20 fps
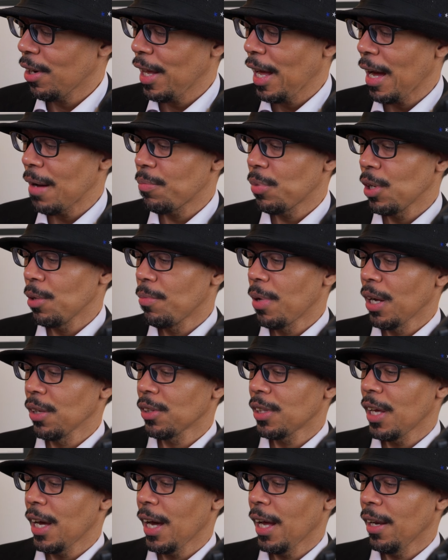happy
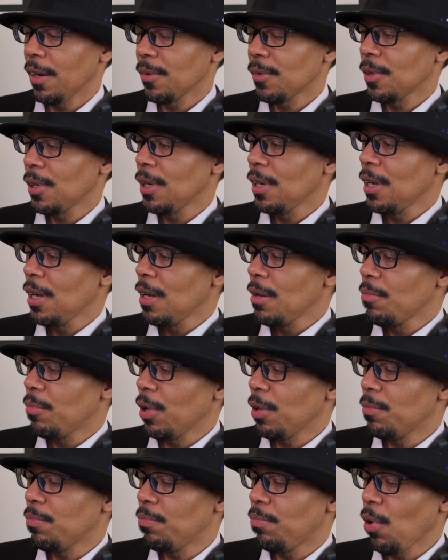about that.
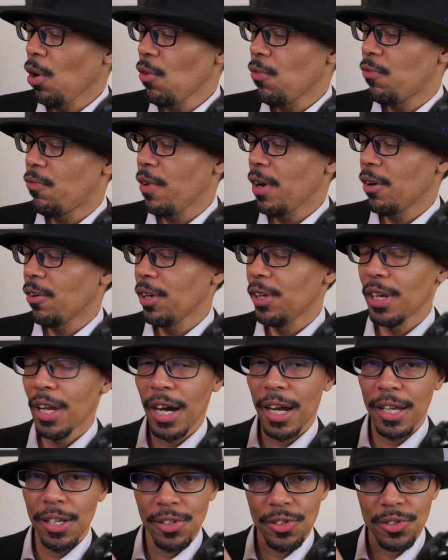But both very
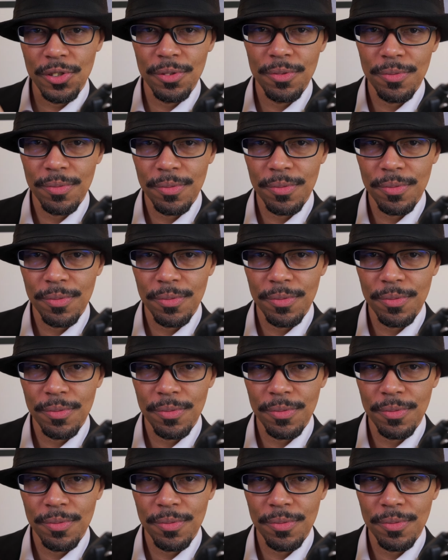nice.